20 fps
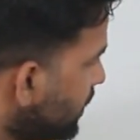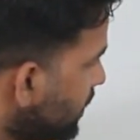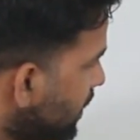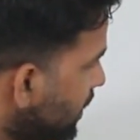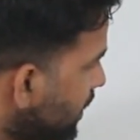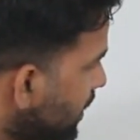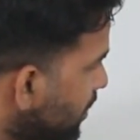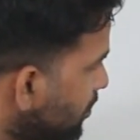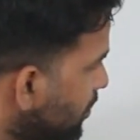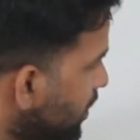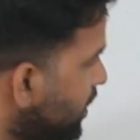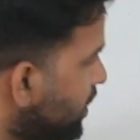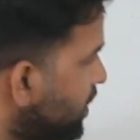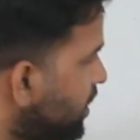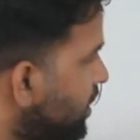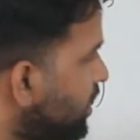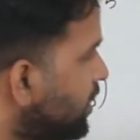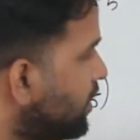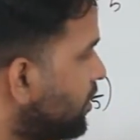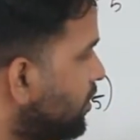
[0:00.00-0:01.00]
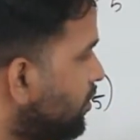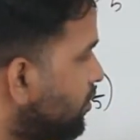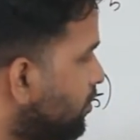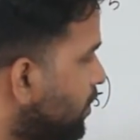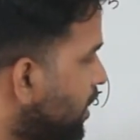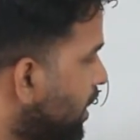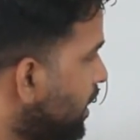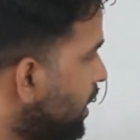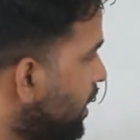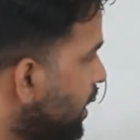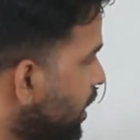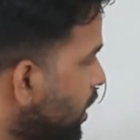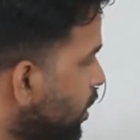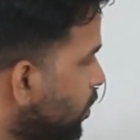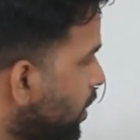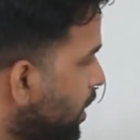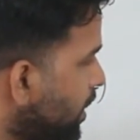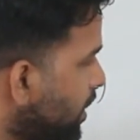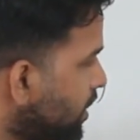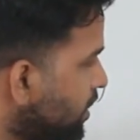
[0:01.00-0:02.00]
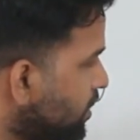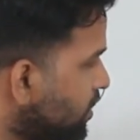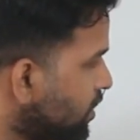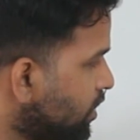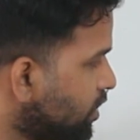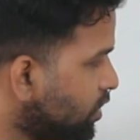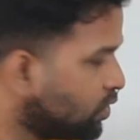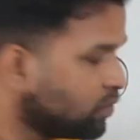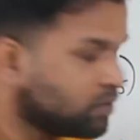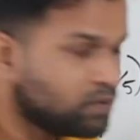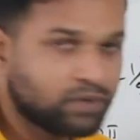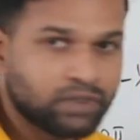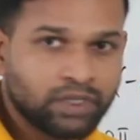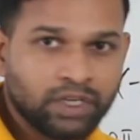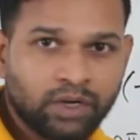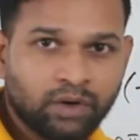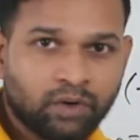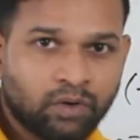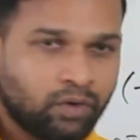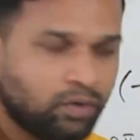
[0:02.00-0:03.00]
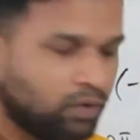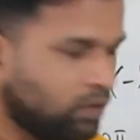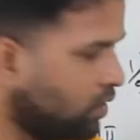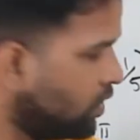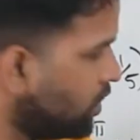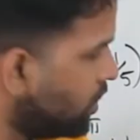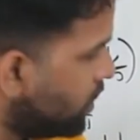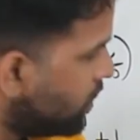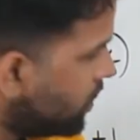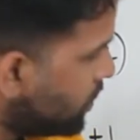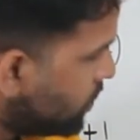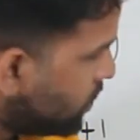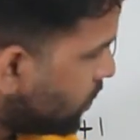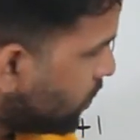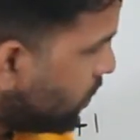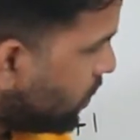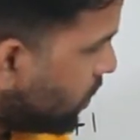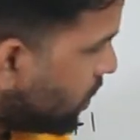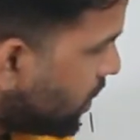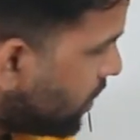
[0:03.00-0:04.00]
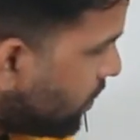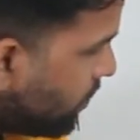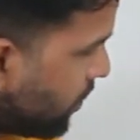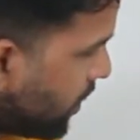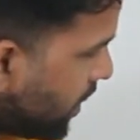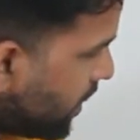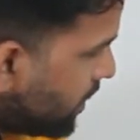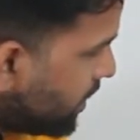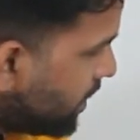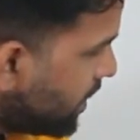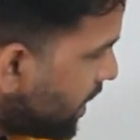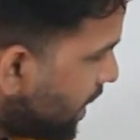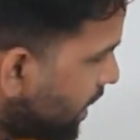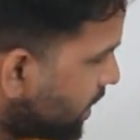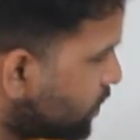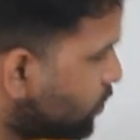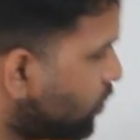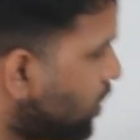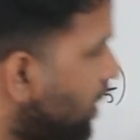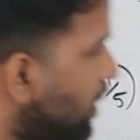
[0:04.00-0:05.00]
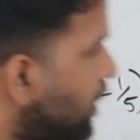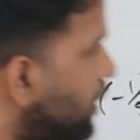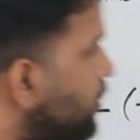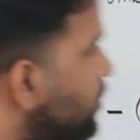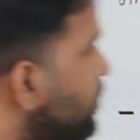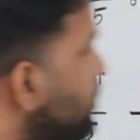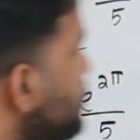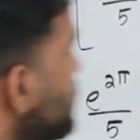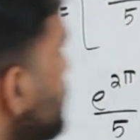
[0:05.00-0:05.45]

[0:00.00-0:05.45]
limit here by equating this to zero, so you can find the x values,